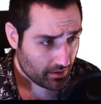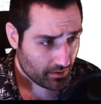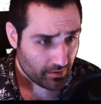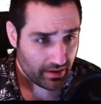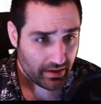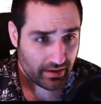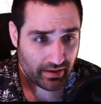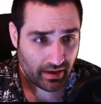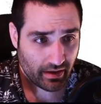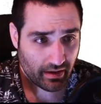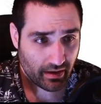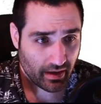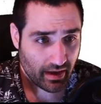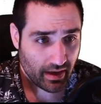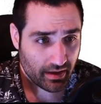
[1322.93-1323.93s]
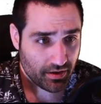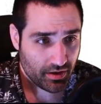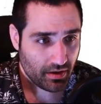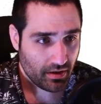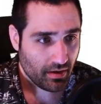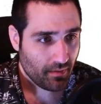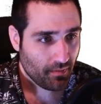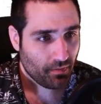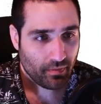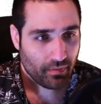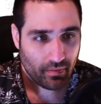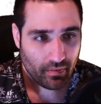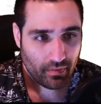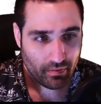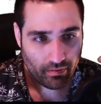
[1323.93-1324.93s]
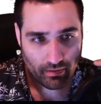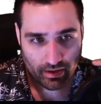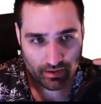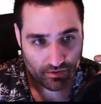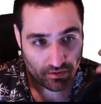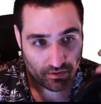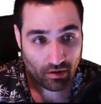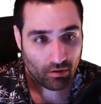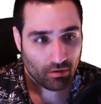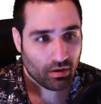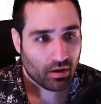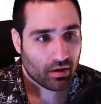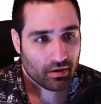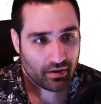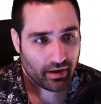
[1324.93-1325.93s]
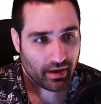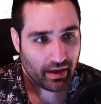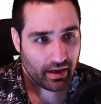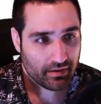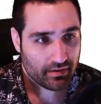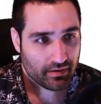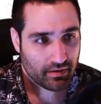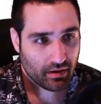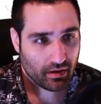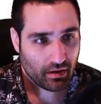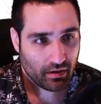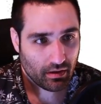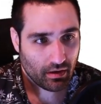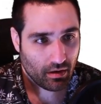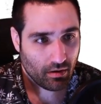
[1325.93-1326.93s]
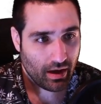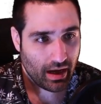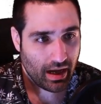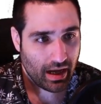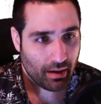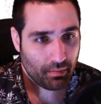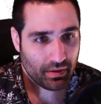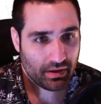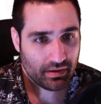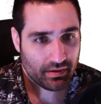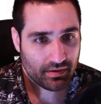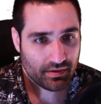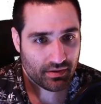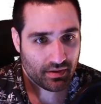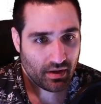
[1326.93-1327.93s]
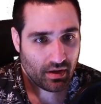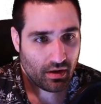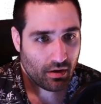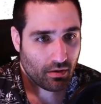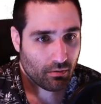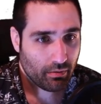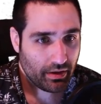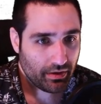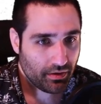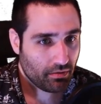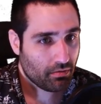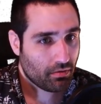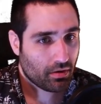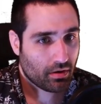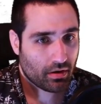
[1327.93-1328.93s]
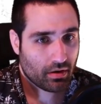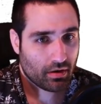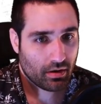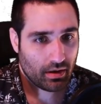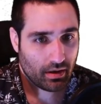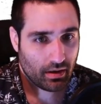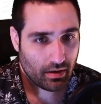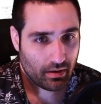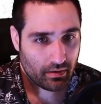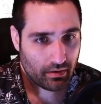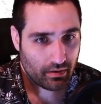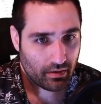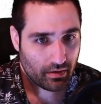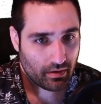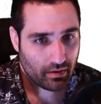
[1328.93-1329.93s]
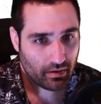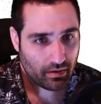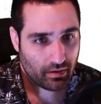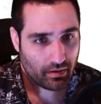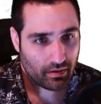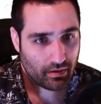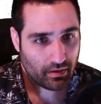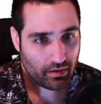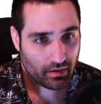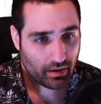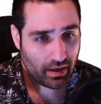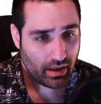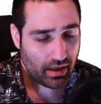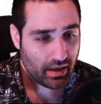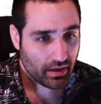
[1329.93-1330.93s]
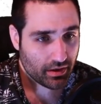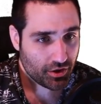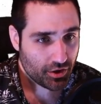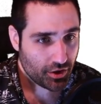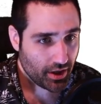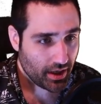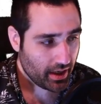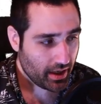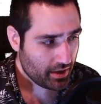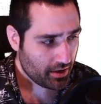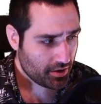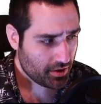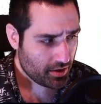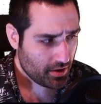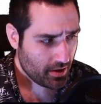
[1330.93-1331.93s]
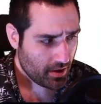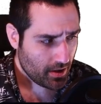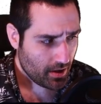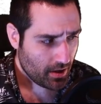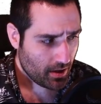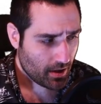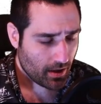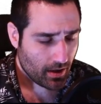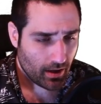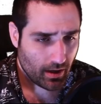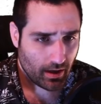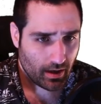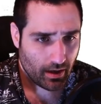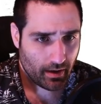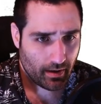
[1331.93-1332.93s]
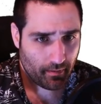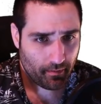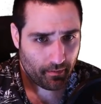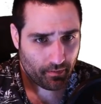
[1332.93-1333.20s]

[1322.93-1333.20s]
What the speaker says: resetting the connection. That's no longer the case. The hello happens. We do our the key exchange. Server